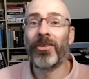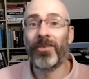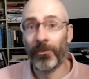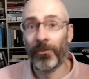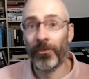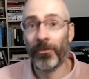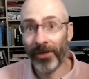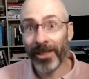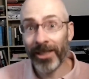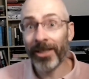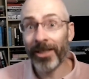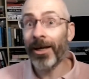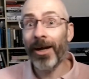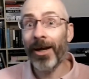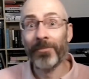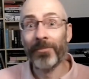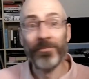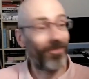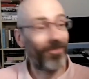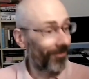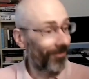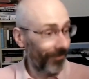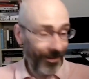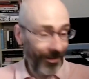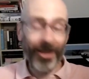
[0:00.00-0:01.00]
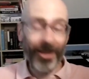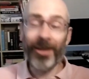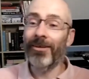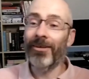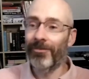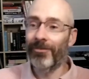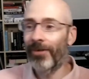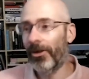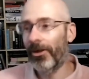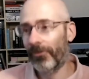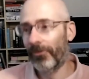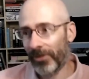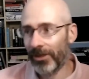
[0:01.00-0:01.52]
So when it comes, hey,
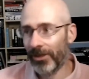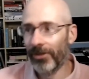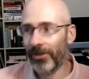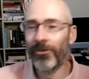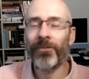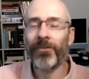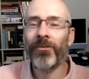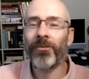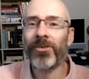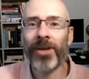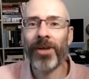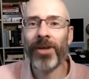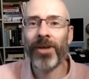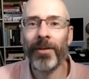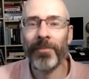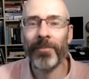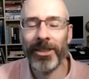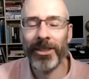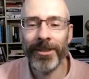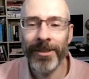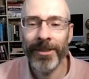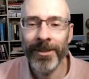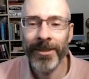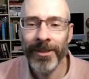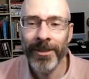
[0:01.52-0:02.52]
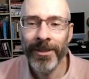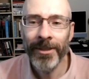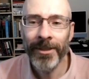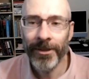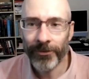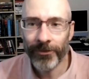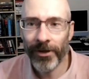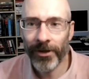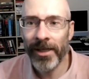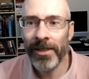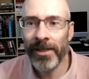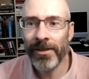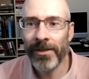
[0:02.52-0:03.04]
well, we knew it was coming,
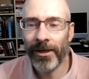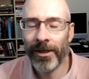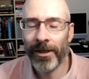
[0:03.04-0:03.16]
right?